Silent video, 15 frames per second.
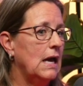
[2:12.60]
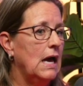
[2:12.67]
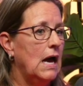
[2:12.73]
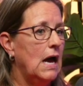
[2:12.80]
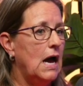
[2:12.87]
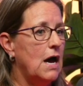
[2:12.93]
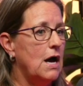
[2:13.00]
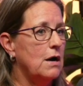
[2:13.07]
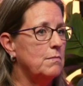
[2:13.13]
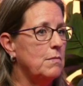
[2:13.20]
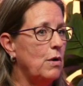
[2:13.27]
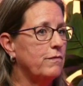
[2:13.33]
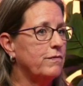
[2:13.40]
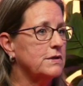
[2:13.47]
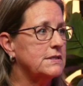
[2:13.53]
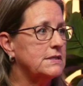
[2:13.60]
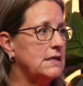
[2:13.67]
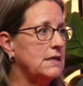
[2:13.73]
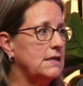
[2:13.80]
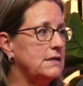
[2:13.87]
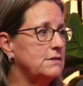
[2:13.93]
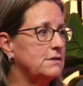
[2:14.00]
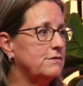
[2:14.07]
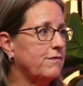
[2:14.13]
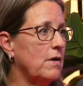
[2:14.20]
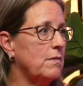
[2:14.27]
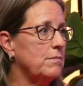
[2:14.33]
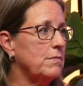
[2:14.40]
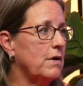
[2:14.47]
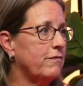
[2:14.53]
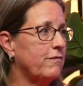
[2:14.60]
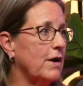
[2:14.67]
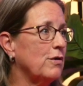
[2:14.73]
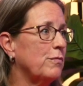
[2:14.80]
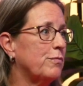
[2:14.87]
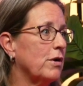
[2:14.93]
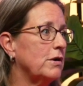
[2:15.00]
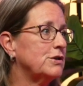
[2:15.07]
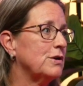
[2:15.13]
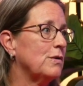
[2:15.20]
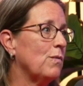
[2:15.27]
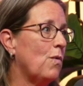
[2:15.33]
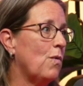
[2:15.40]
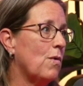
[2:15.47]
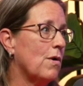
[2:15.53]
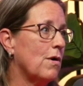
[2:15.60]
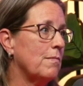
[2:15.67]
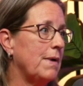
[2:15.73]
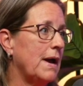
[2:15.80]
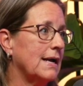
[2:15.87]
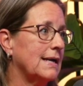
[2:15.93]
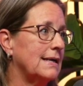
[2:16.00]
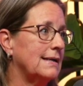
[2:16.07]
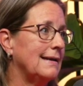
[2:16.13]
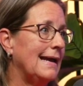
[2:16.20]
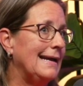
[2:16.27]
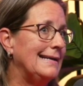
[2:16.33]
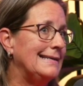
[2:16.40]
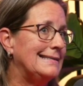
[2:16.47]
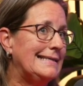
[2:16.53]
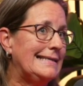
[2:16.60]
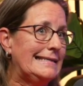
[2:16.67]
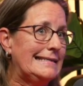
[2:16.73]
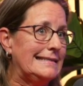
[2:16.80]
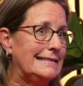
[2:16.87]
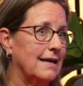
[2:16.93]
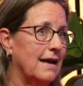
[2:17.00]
overseas from the Franco-Prussian War back in 18.